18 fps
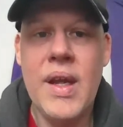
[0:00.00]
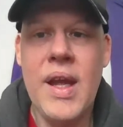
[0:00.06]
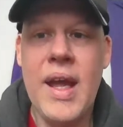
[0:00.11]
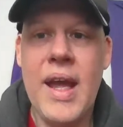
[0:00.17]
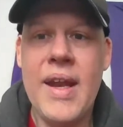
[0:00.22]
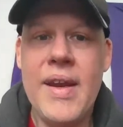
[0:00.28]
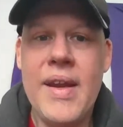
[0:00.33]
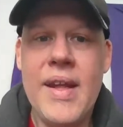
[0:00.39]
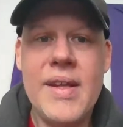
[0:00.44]

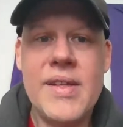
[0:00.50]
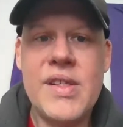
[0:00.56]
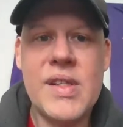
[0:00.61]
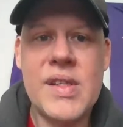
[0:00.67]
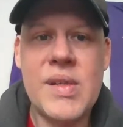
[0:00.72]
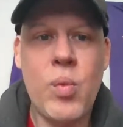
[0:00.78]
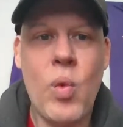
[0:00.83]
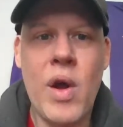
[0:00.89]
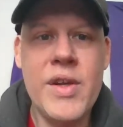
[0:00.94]
And it's
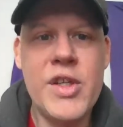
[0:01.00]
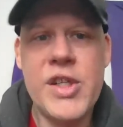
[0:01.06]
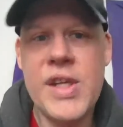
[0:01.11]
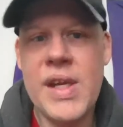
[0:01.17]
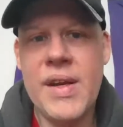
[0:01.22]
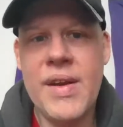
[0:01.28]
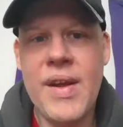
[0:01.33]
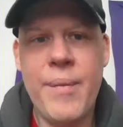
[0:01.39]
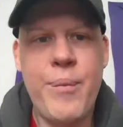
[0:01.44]
just one
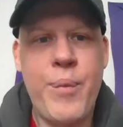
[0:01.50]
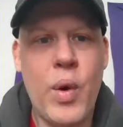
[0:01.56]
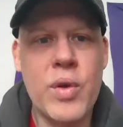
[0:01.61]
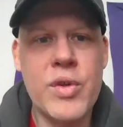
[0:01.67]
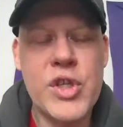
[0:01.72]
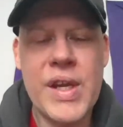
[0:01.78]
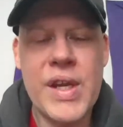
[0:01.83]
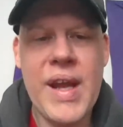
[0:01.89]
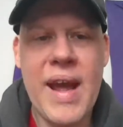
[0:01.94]

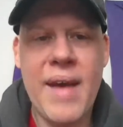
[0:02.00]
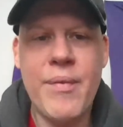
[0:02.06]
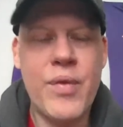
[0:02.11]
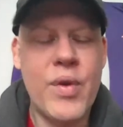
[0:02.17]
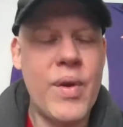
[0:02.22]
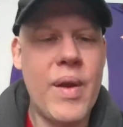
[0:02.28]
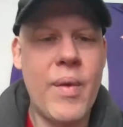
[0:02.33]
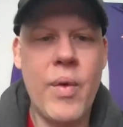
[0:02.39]
bullshit after